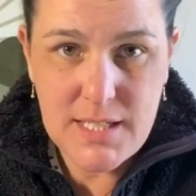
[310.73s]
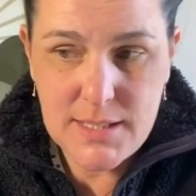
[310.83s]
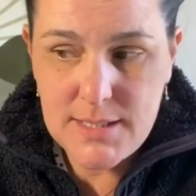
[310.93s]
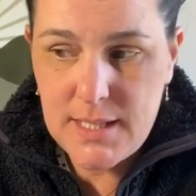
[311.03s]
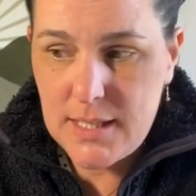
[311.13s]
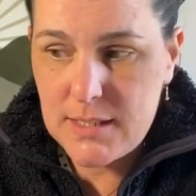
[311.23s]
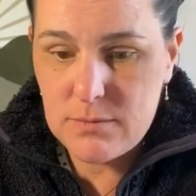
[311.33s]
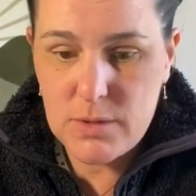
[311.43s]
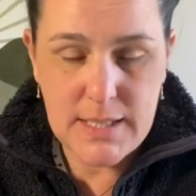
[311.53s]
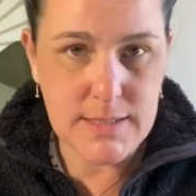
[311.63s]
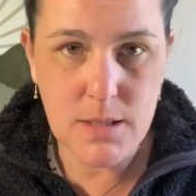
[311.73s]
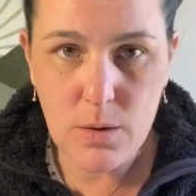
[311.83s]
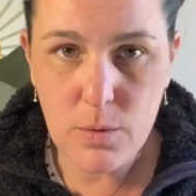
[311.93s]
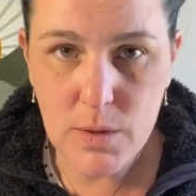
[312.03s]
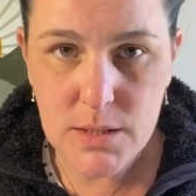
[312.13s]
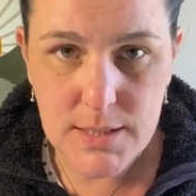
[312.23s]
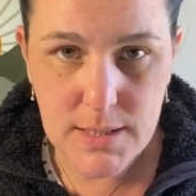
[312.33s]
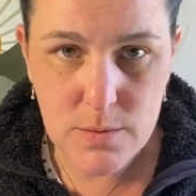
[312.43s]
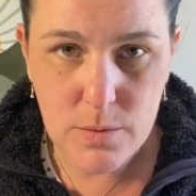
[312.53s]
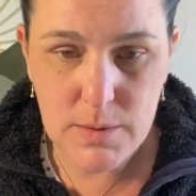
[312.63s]
It's like, well, that's how it works.
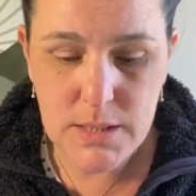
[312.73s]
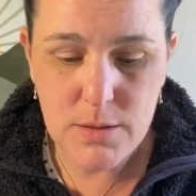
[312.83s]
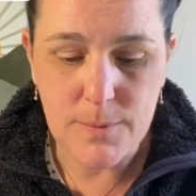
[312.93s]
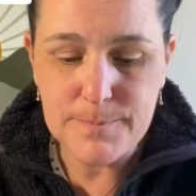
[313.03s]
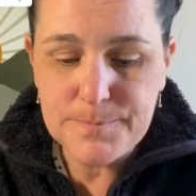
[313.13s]
That's what we do.